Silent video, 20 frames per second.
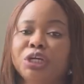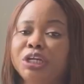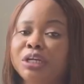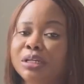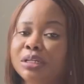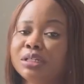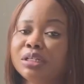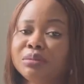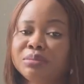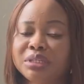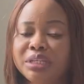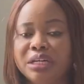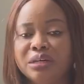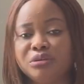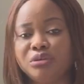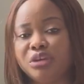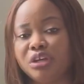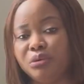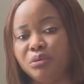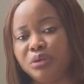it's something that
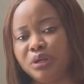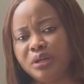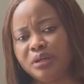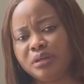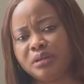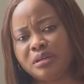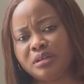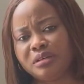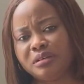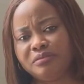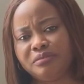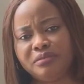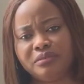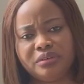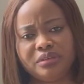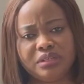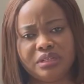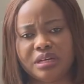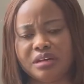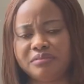will get away
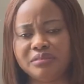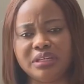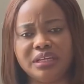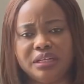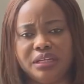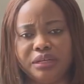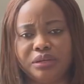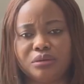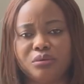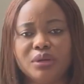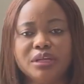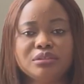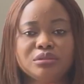after a little while,